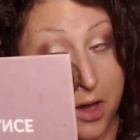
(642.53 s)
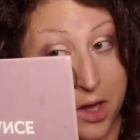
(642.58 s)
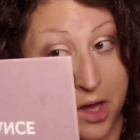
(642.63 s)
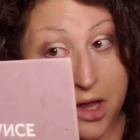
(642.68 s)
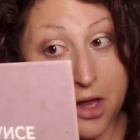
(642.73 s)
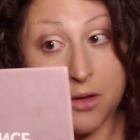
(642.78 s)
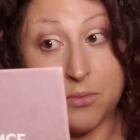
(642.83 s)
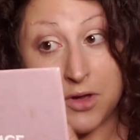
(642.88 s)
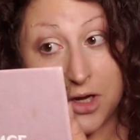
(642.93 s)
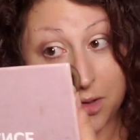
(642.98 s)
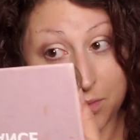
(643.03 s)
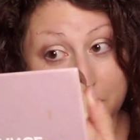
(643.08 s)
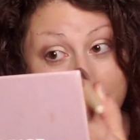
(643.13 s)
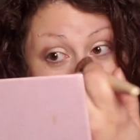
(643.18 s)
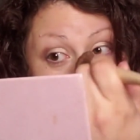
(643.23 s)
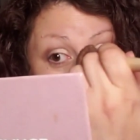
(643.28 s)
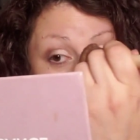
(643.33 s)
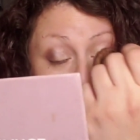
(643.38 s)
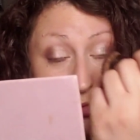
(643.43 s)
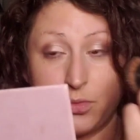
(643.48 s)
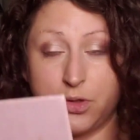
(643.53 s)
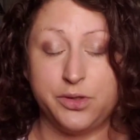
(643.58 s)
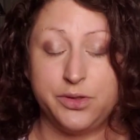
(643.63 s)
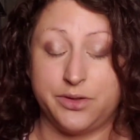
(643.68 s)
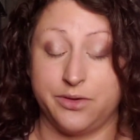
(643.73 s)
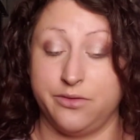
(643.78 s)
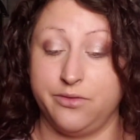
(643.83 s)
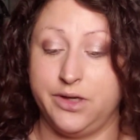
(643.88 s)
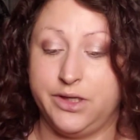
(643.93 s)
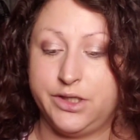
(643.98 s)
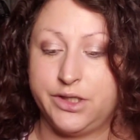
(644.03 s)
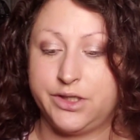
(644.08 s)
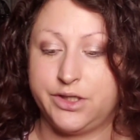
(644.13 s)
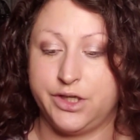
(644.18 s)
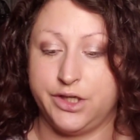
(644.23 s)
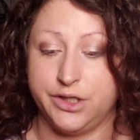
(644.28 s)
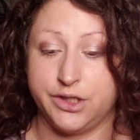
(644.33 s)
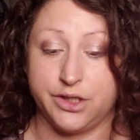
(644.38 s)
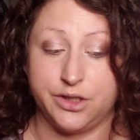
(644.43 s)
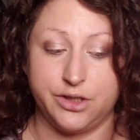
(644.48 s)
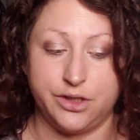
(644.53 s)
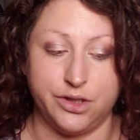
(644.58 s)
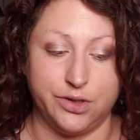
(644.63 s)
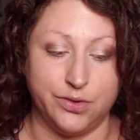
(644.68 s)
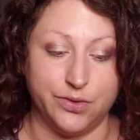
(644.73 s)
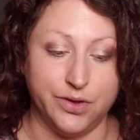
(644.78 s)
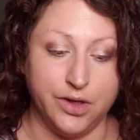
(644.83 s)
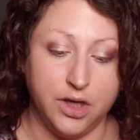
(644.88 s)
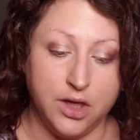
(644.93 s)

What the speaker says: I mean, I'm a dog groomer, so I just change into